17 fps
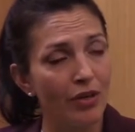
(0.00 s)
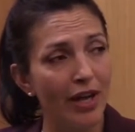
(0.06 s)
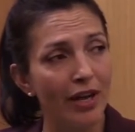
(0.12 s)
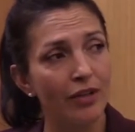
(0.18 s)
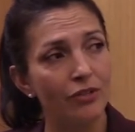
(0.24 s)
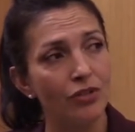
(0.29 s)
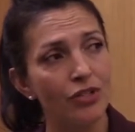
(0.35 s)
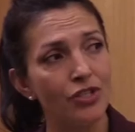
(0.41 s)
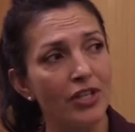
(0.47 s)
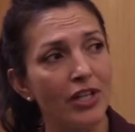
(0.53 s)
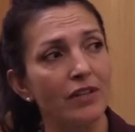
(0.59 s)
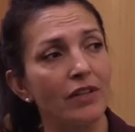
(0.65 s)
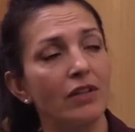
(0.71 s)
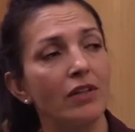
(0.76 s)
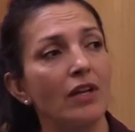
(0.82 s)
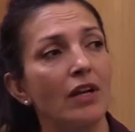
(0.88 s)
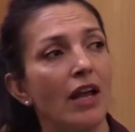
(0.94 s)
not
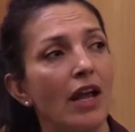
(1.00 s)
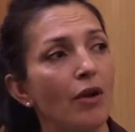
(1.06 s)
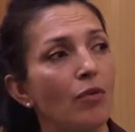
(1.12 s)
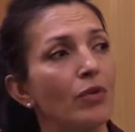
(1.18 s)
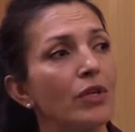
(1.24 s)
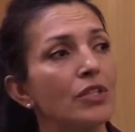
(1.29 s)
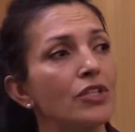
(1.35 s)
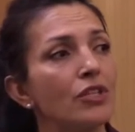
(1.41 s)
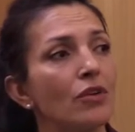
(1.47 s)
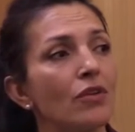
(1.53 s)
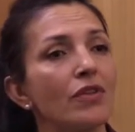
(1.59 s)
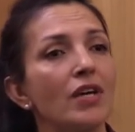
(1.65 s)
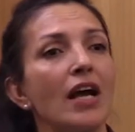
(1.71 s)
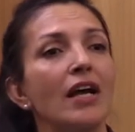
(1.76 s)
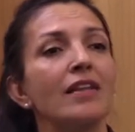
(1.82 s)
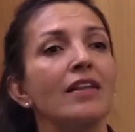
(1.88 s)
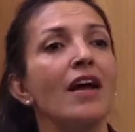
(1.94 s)
understanding the language and all
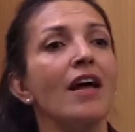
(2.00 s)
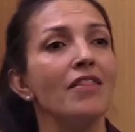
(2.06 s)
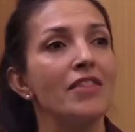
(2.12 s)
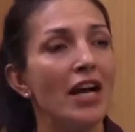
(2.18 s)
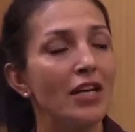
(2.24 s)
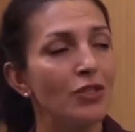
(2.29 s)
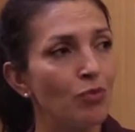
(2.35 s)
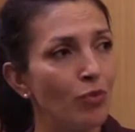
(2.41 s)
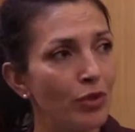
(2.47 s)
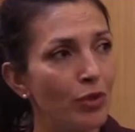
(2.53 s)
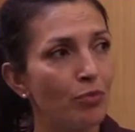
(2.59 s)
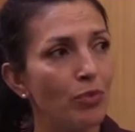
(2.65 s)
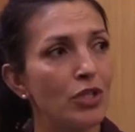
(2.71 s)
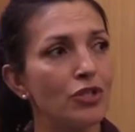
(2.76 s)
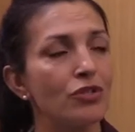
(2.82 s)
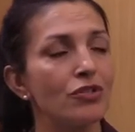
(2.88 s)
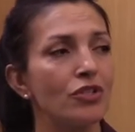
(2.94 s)
that, that's when the
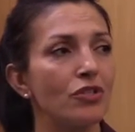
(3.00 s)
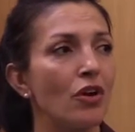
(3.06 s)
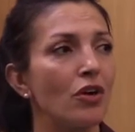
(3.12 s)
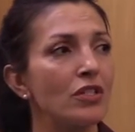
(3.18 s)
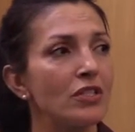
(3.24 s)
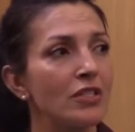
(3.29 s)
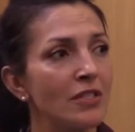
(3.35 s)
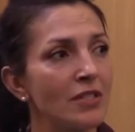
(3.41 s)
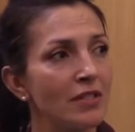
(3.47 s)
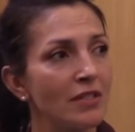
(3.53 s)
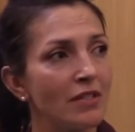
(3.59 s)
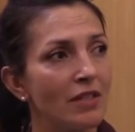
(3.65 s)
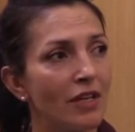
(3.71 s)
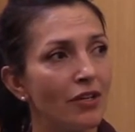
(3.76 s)
pressure starts.